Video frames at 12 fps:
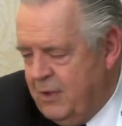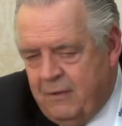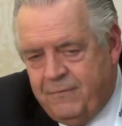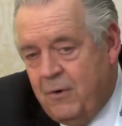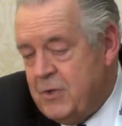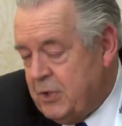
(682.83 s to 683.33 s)
So
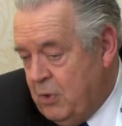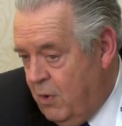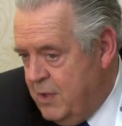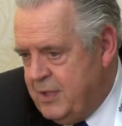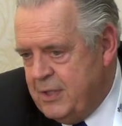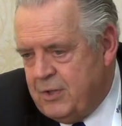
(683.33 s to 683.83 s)
the first
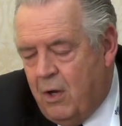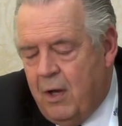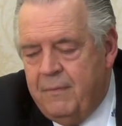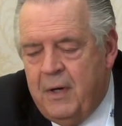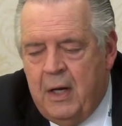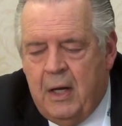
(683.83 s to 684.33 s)
course is
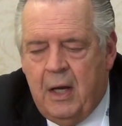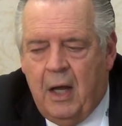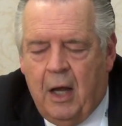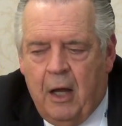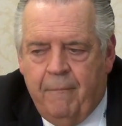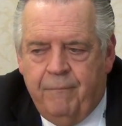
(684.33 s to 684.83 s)
on
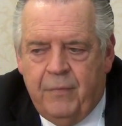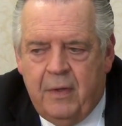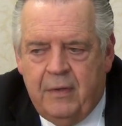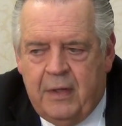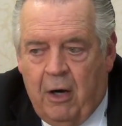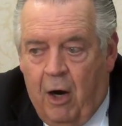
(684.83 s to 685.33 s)
um,
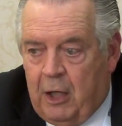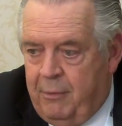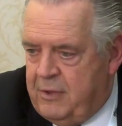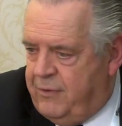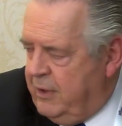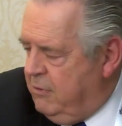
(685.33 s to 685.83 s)
the
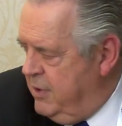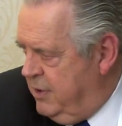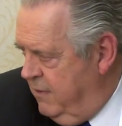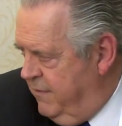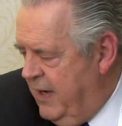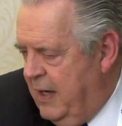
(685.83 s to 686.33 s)
arguments for the
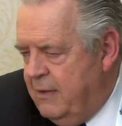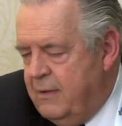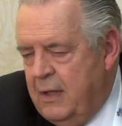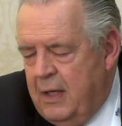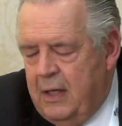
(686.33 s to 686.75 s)
Christian faith.